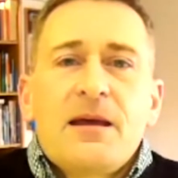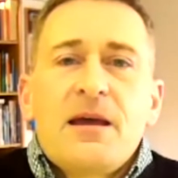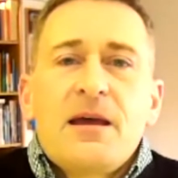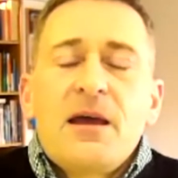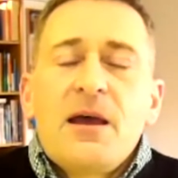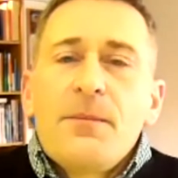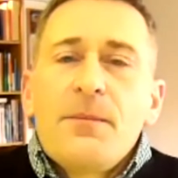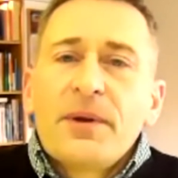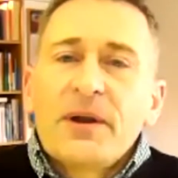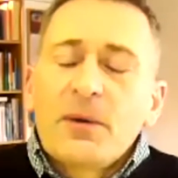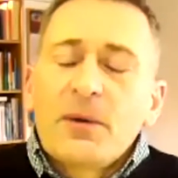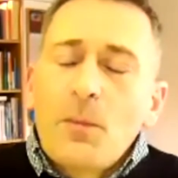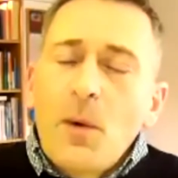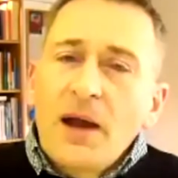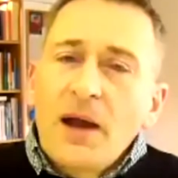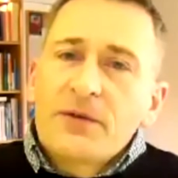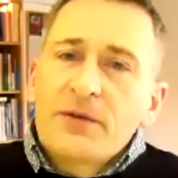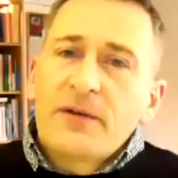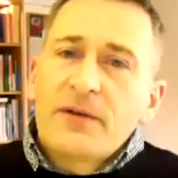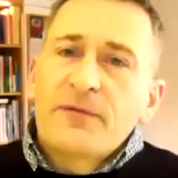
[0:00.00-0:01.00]
But I
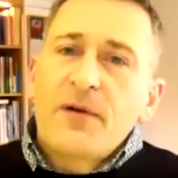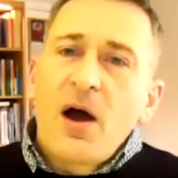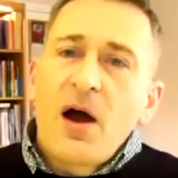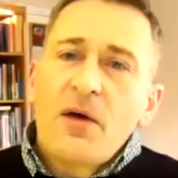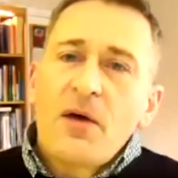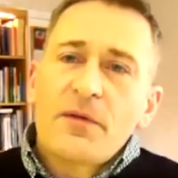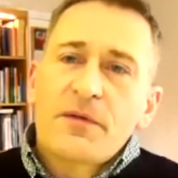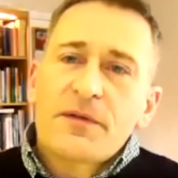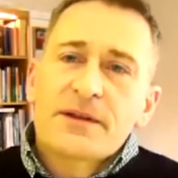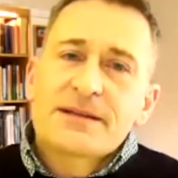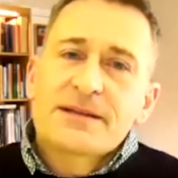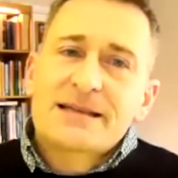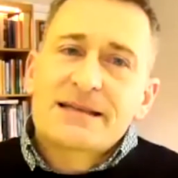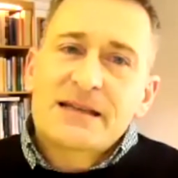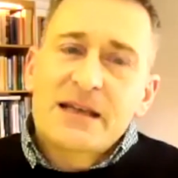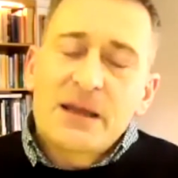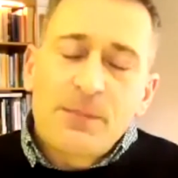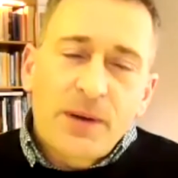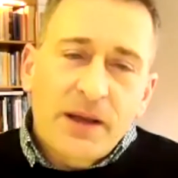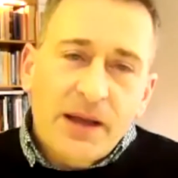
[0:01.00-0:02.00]
wonder if rather than
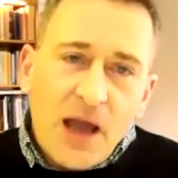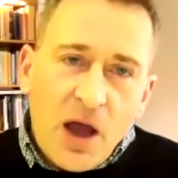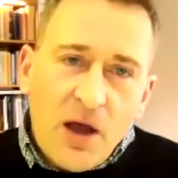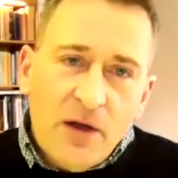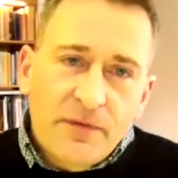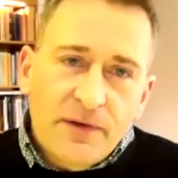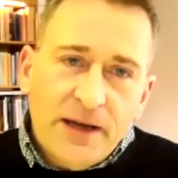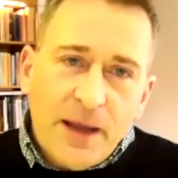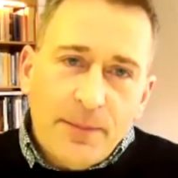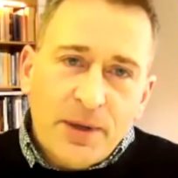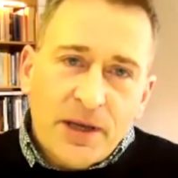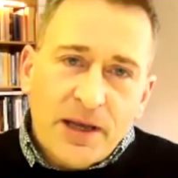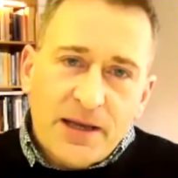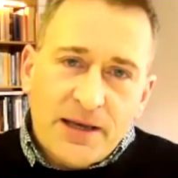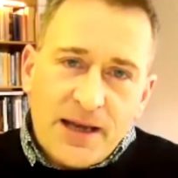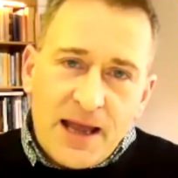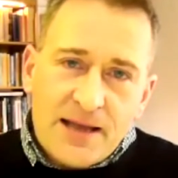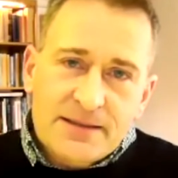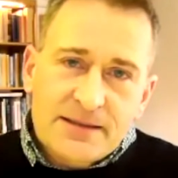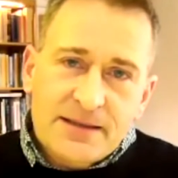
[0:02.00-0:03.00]
skipping over
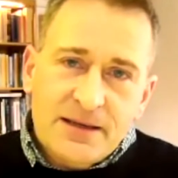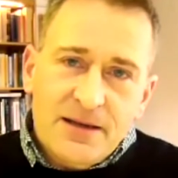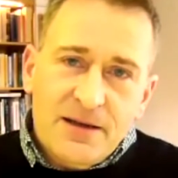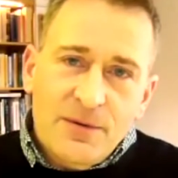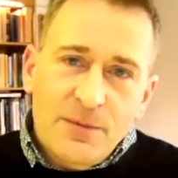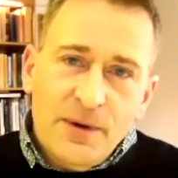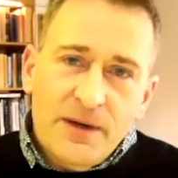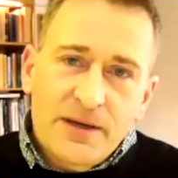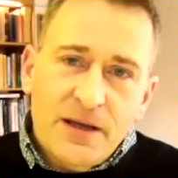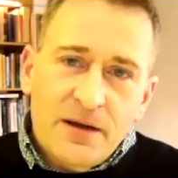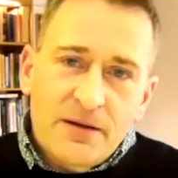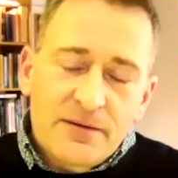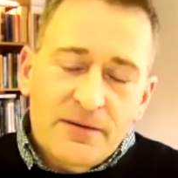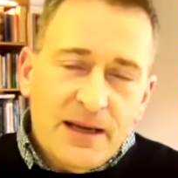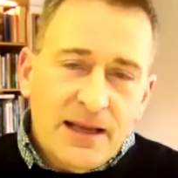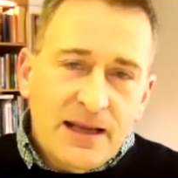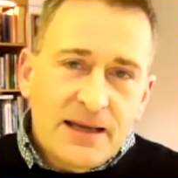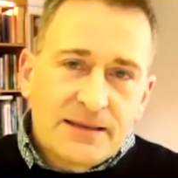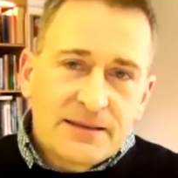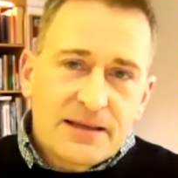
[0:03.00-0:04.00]
Nebuchadnezzar, we don't
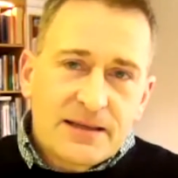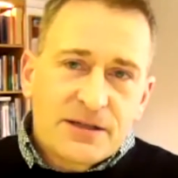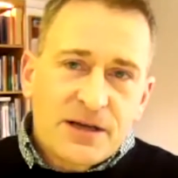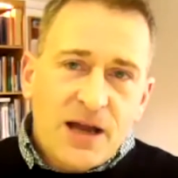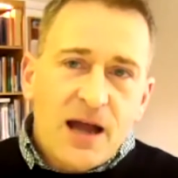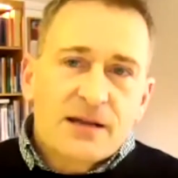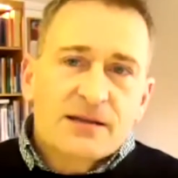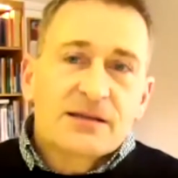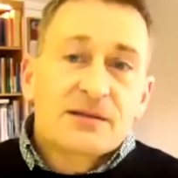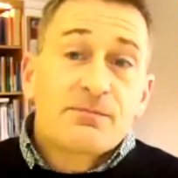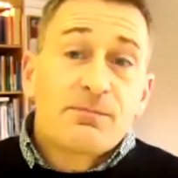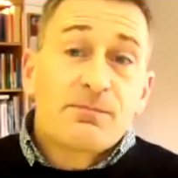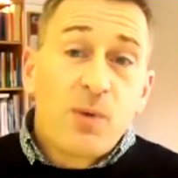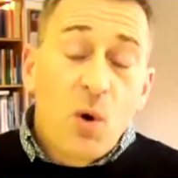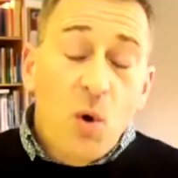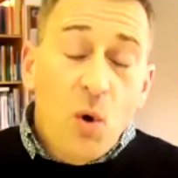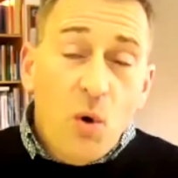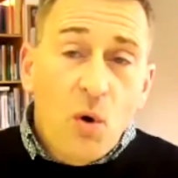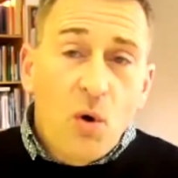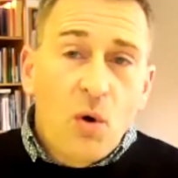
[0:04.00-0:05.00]
need to just
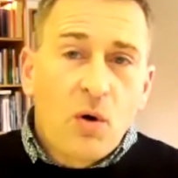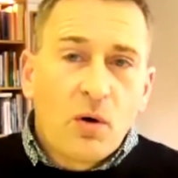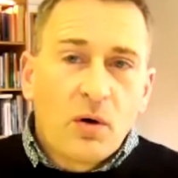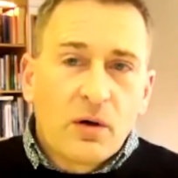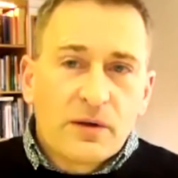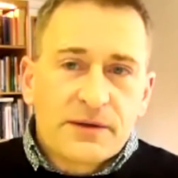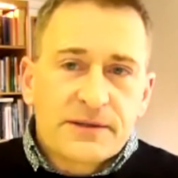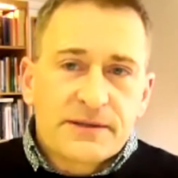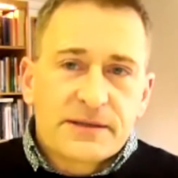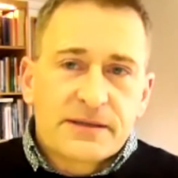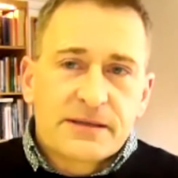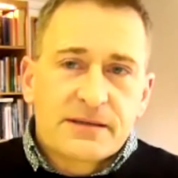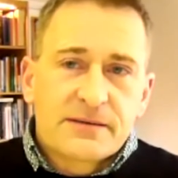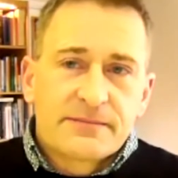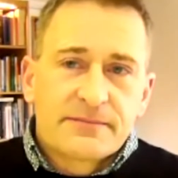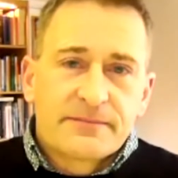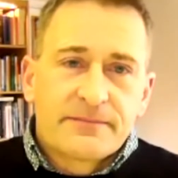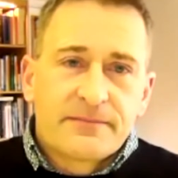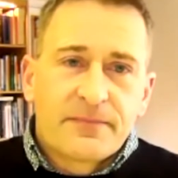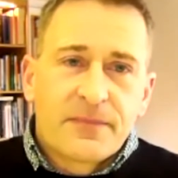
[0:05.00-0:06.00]
pause.
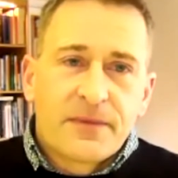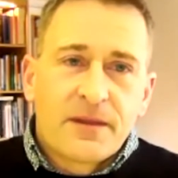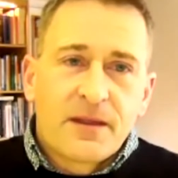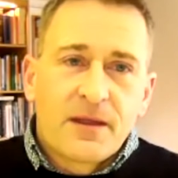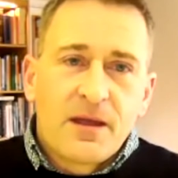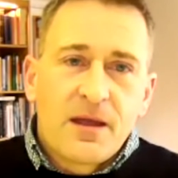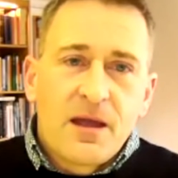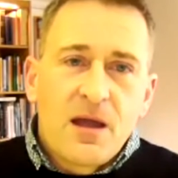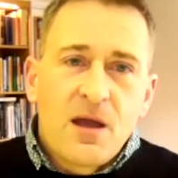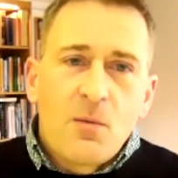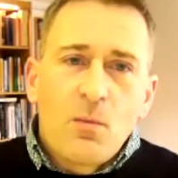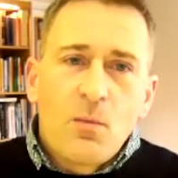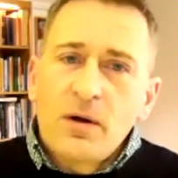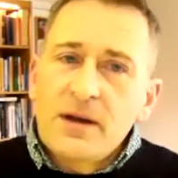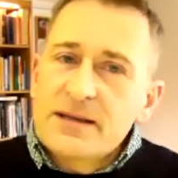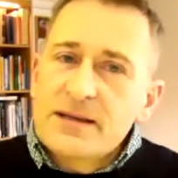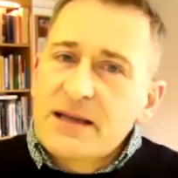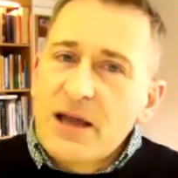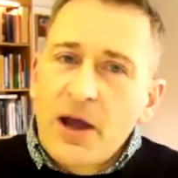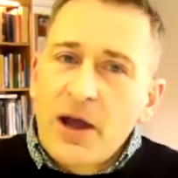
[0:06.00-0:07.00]
What
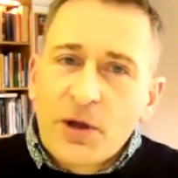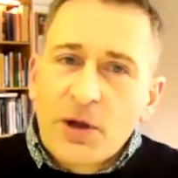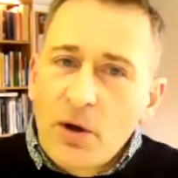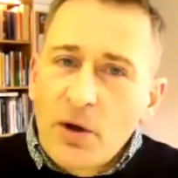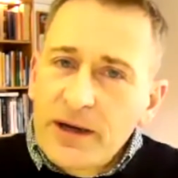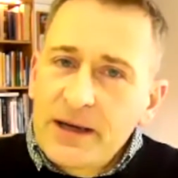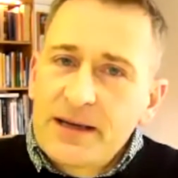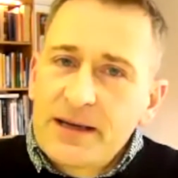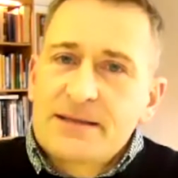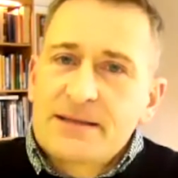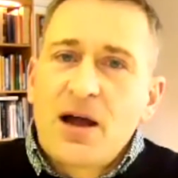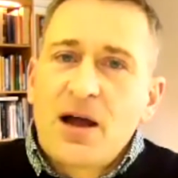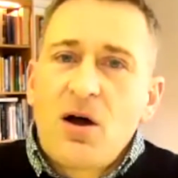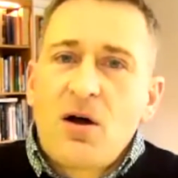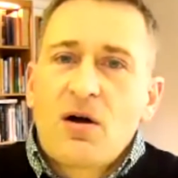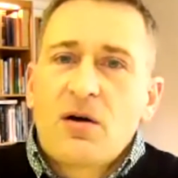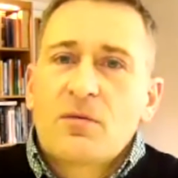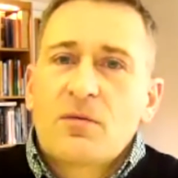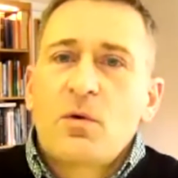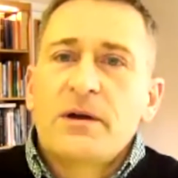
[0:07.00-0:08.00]
is going on in his
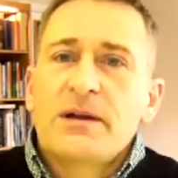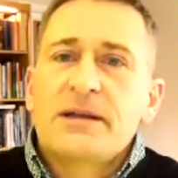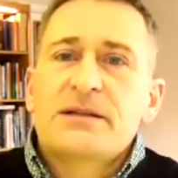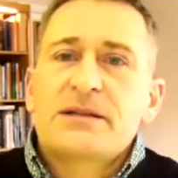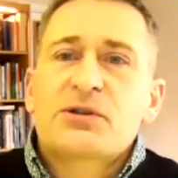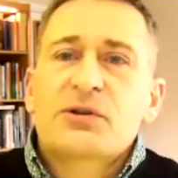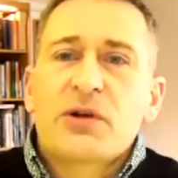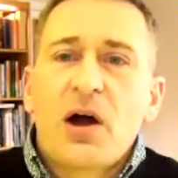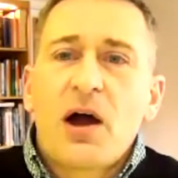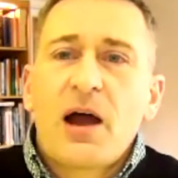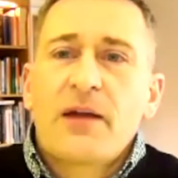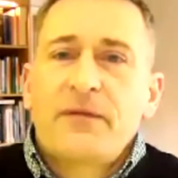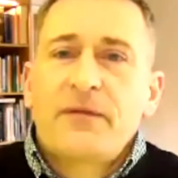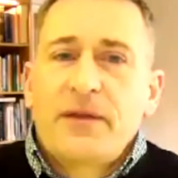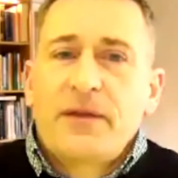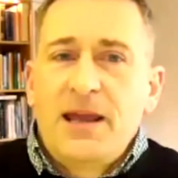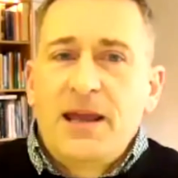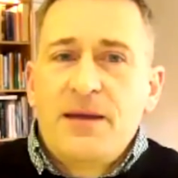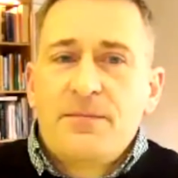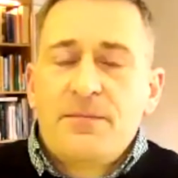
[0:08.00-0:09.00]
heart? What is driving
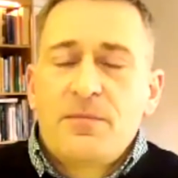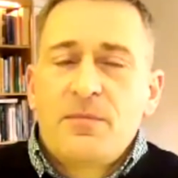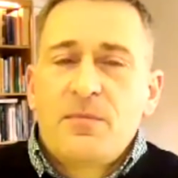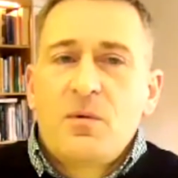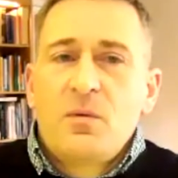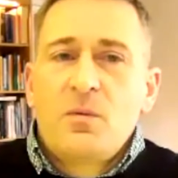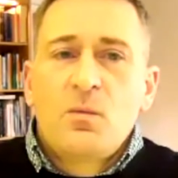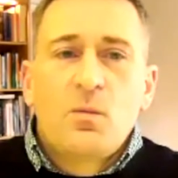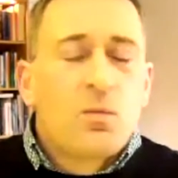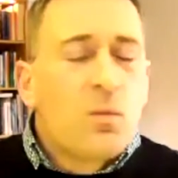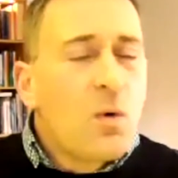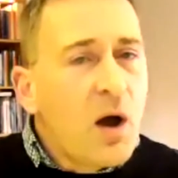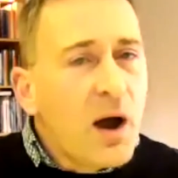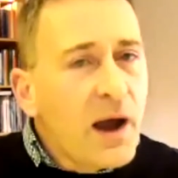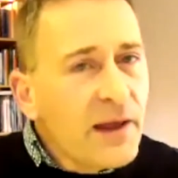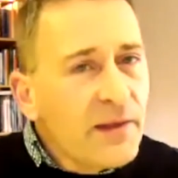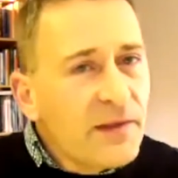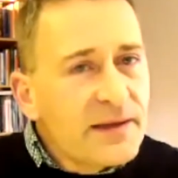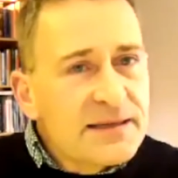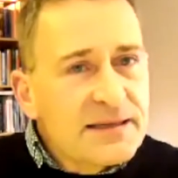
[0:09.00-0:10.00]
him?
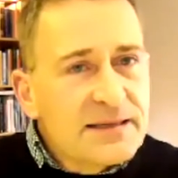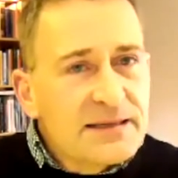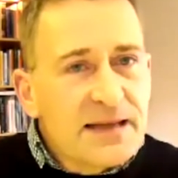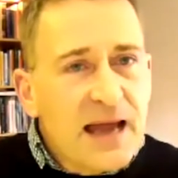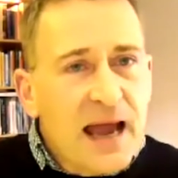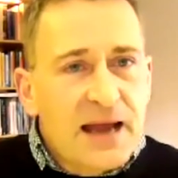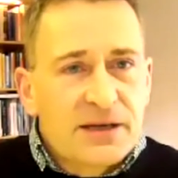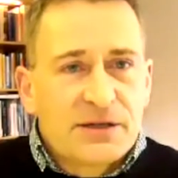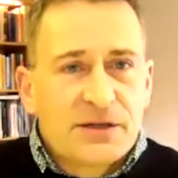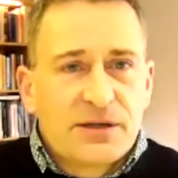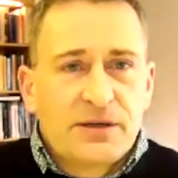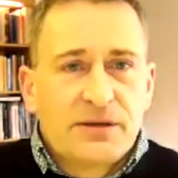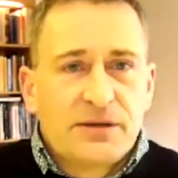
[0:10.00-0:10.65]
Why the statue?